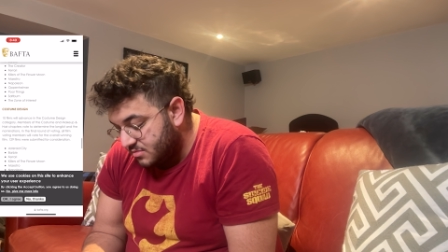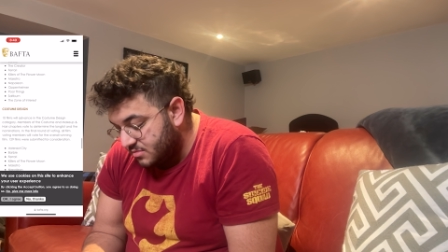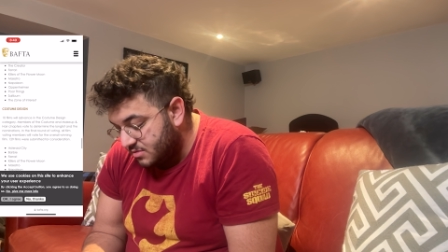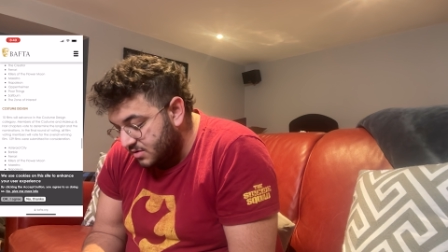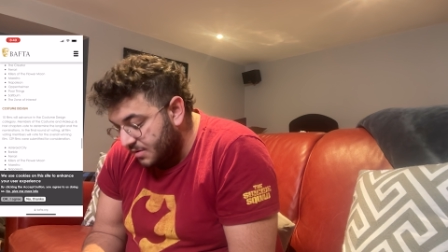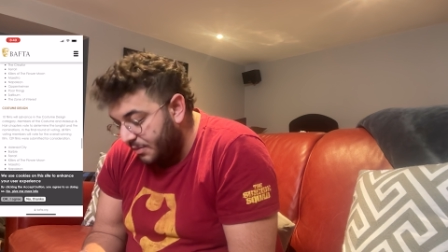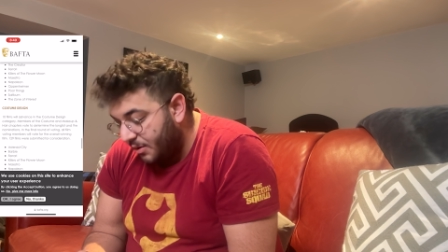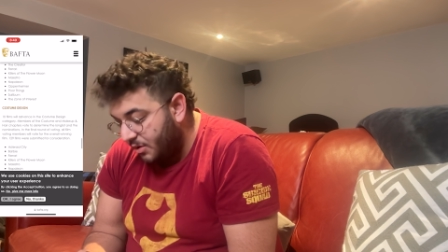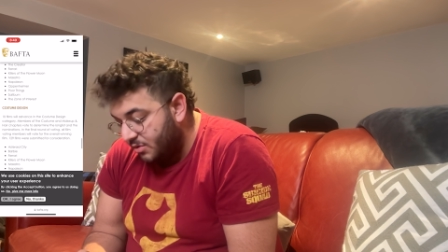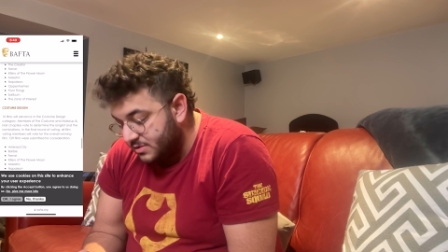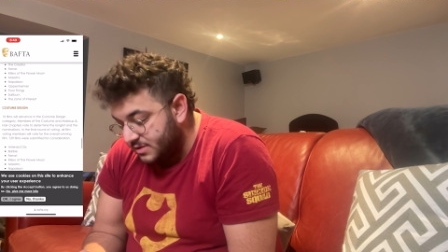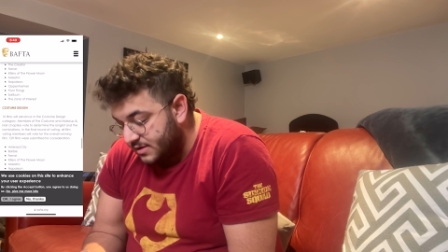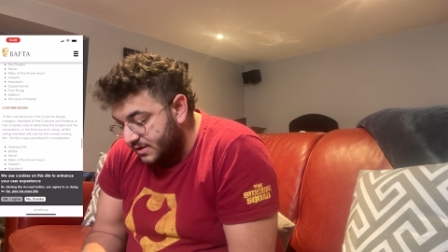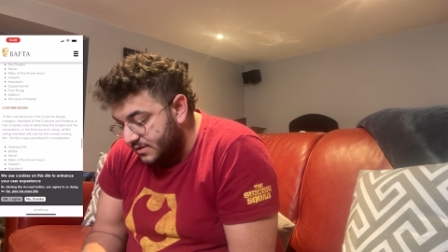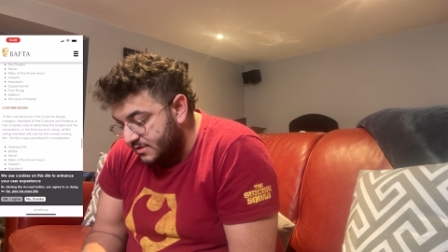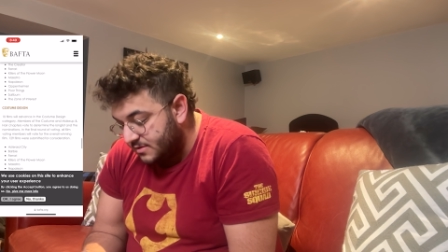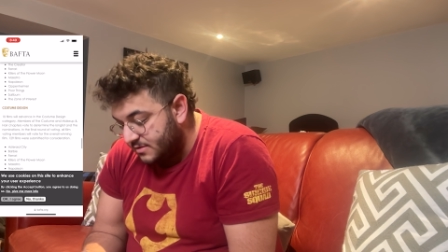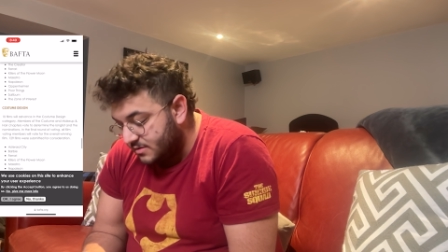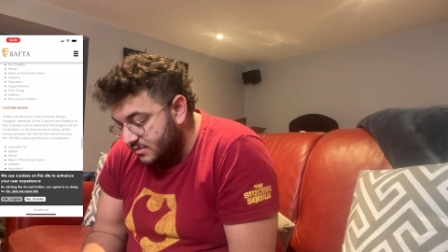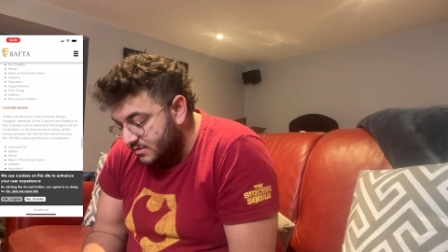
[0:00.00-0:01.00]
Napoleon,
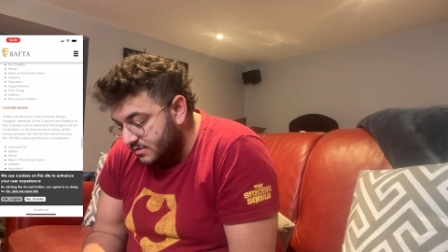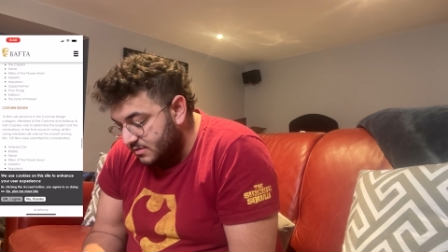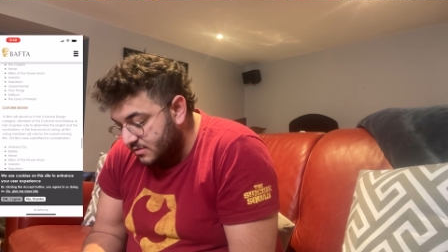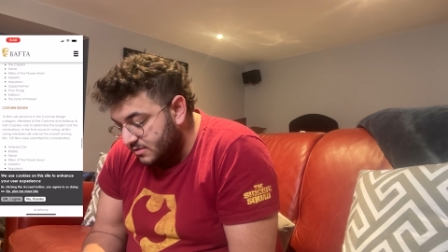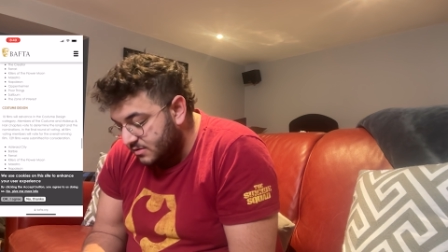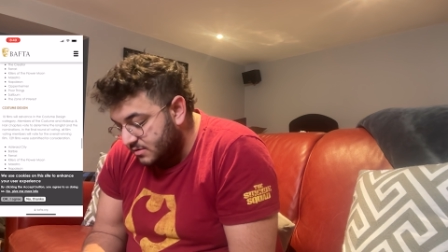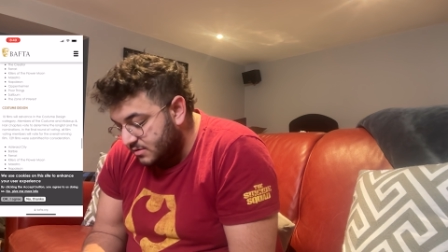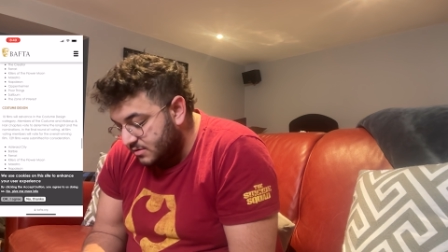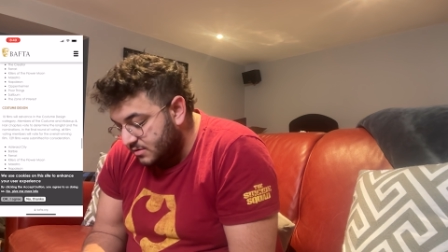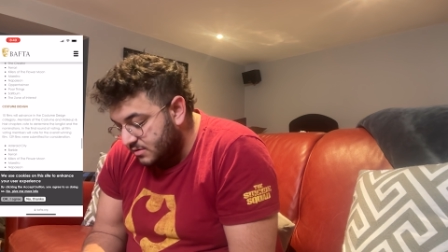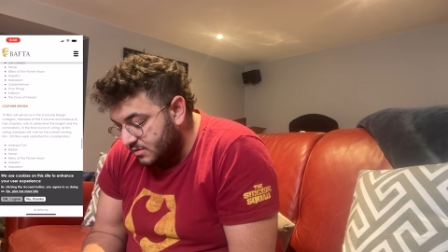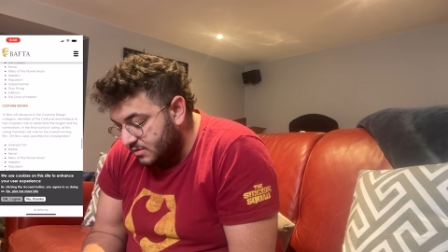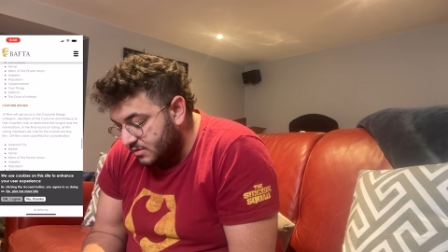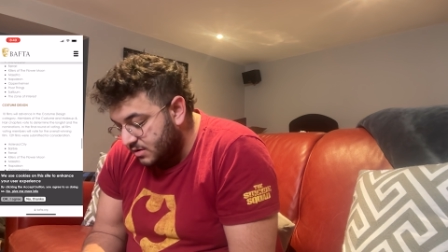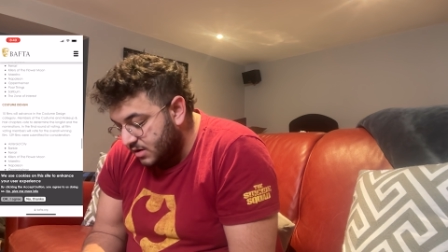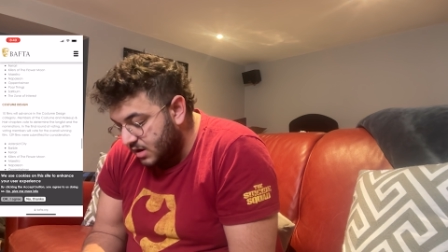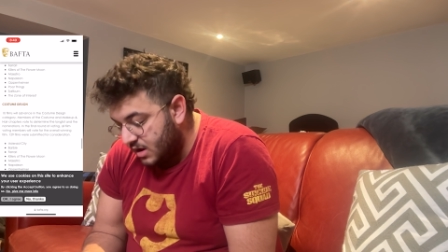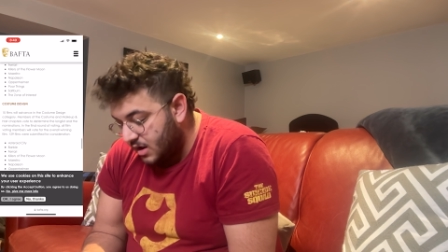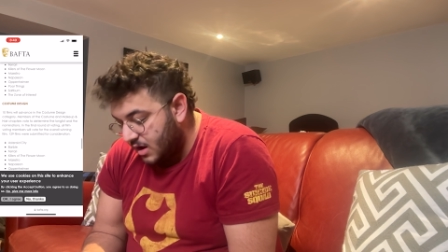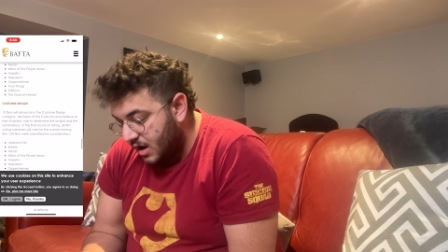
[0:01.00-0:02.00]

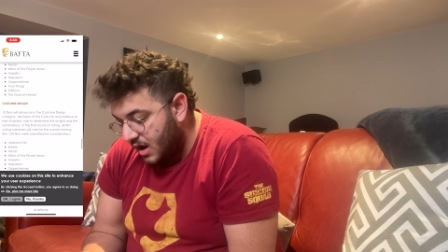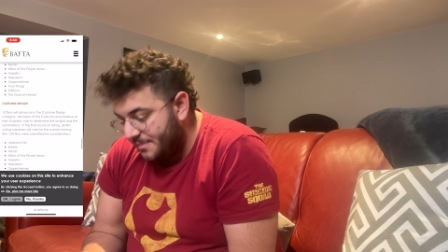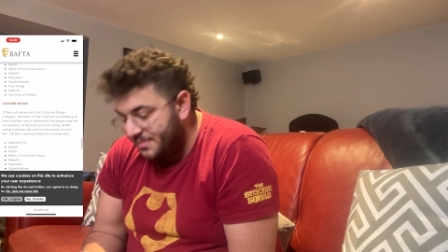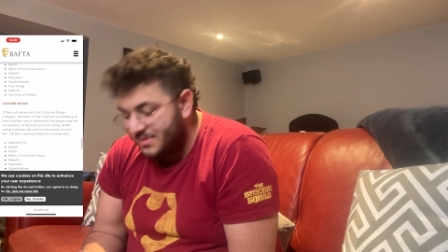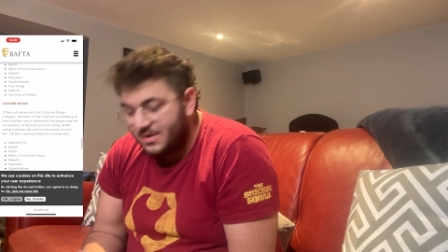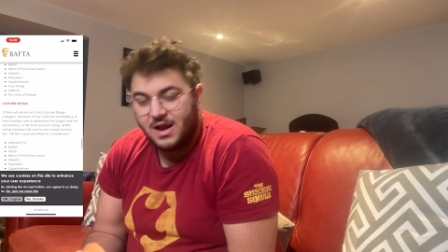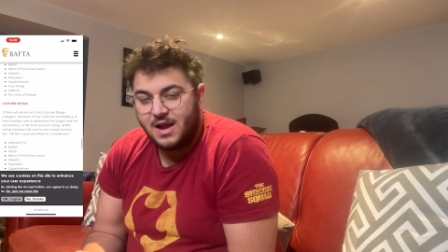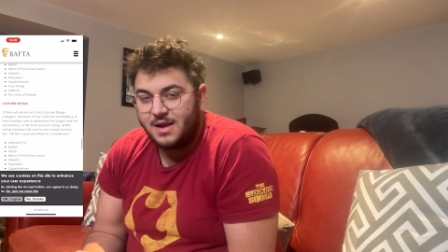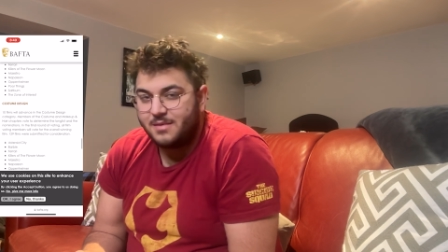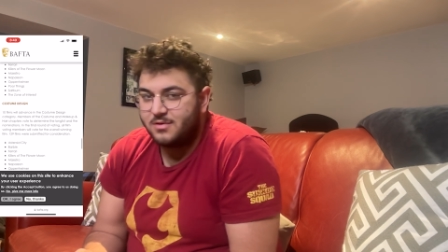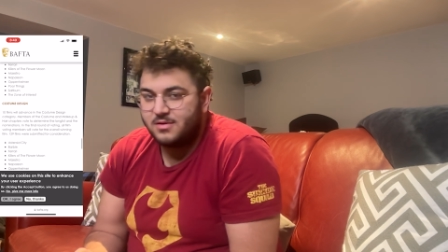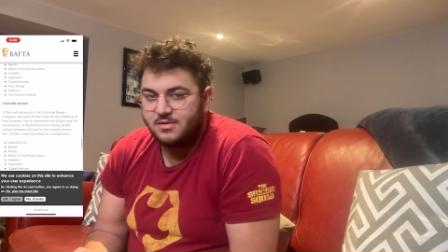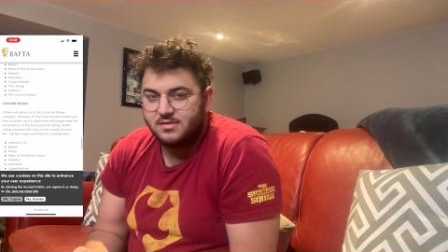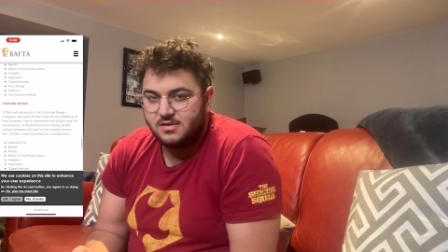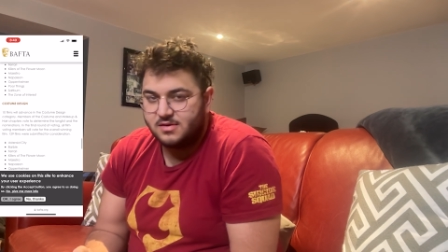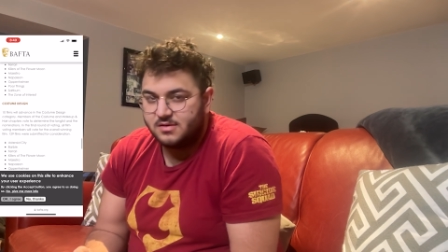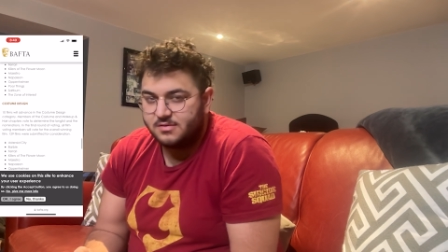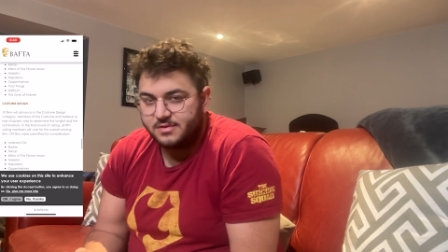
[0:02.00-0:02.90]
Oppenheimer. Oh